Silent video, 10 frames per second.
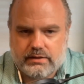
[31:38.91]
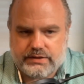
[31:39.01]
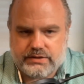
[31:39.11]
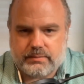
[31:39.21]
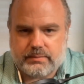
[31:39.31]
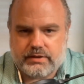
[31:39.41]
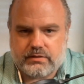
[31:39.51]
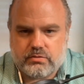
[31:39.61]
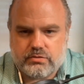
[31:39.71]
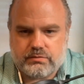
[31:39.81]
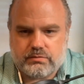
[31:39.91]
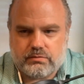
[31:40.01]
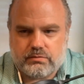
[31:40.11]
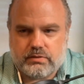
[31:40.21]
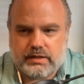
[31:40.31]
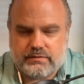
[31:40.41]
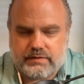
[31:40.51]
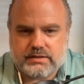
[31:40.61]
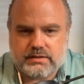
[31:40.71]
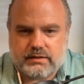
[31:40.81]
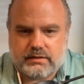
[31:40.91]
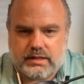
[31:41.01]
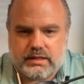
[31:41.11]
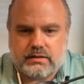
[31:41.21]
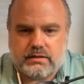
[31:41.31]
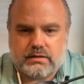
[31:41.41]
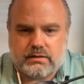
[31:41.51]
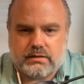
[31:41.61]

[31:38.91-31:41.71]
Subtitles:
than somebody who's investing in